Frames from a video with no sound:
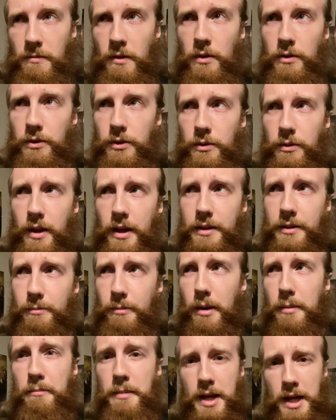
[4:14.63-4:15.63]
So that's
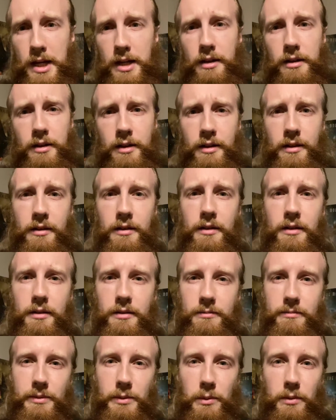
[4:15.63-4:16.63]
my main
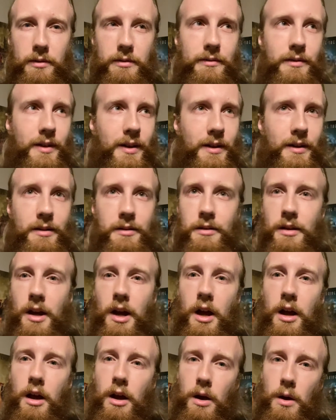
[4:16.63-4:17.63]
sort of
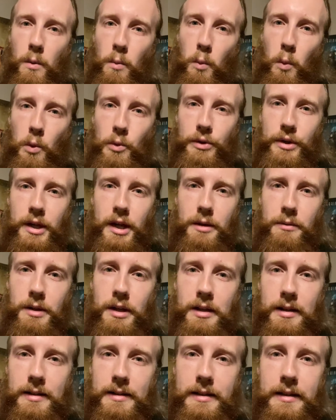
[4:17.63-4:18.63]
warning I would
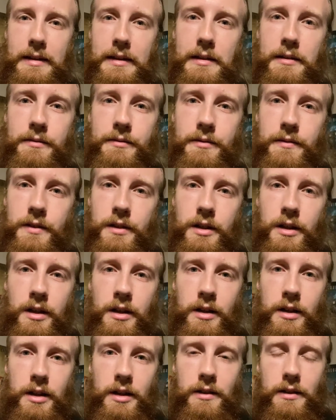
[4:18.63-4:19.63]
like to give
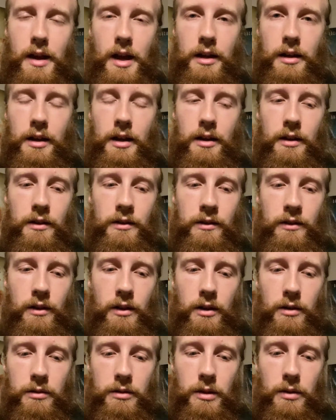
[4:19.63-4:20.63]
in that case.
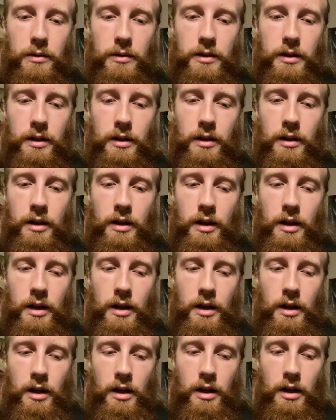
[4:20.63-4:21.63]

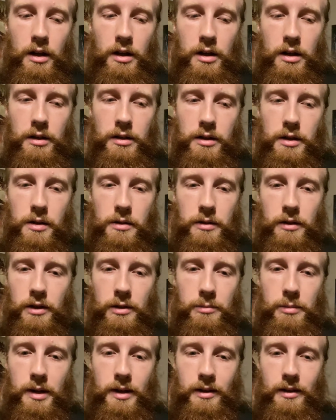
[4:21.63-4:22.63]
Don't
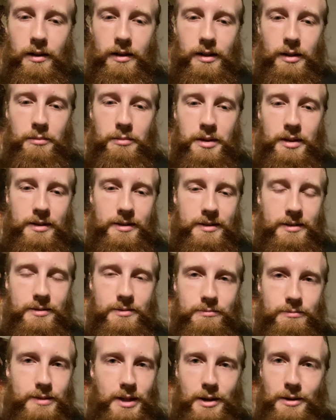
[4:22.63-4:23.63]
expect like a big
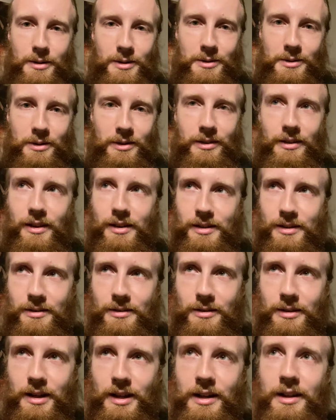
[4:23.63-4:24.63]
character study
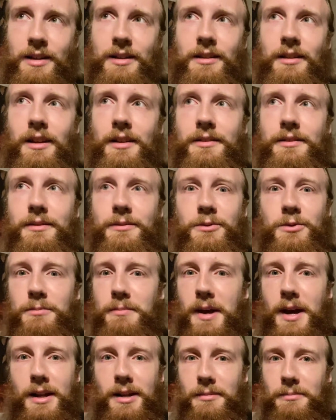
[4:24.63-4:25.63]
or lots of
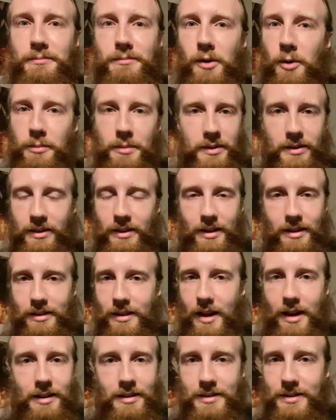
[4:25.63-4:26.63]
dramatic moments like
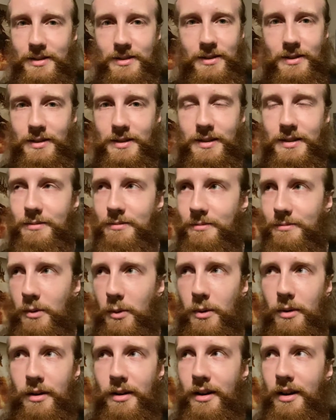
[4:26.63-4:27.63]
that. It's just
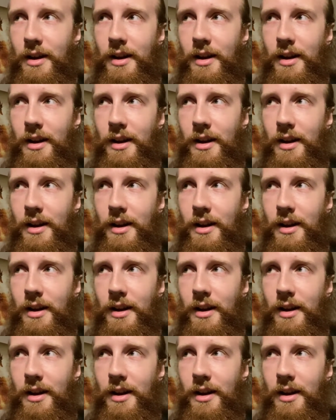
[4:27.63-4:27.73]
more